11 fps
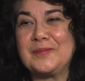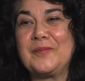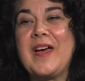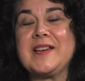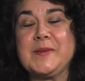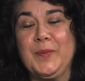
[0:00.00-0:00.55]

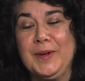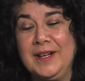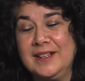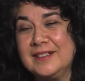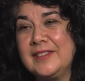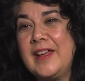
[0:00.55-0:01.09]
That's
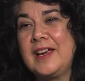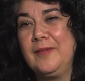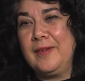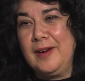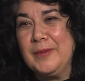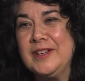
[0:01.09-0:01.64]
brilliant. Thank you
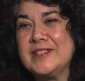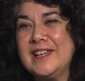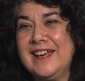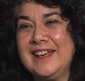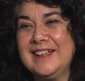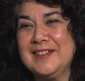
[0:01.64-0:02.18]
very much,
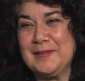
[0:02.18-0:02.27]
Nick.